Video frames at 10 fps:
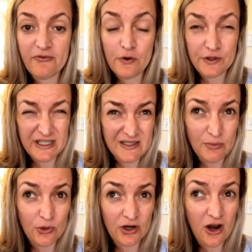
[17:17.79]
focus
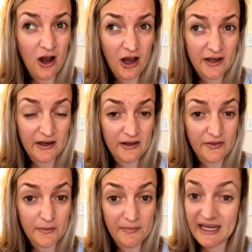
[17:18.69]
more on
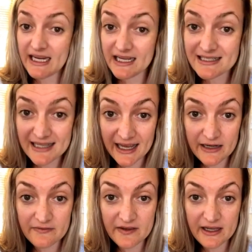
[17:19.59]
the media
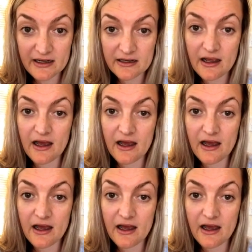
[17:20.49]
side of it.